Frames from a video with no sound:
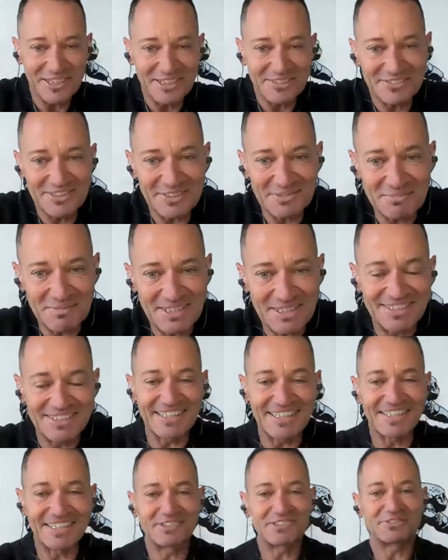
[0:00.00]
having me.
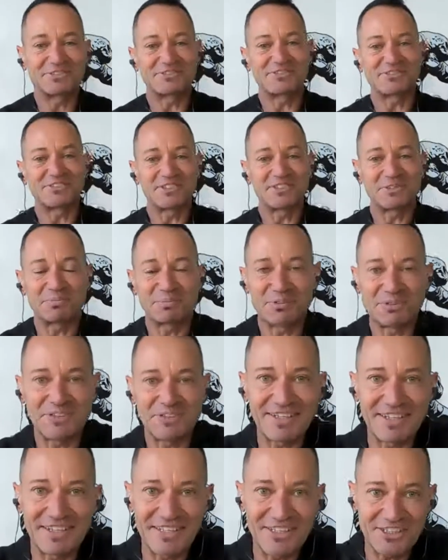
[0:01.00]
Thank you for this
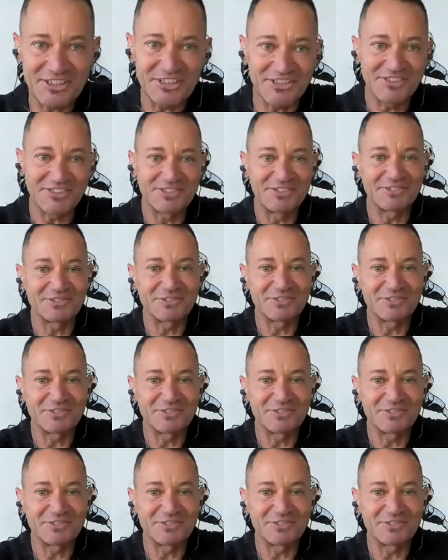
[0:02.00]
presentation.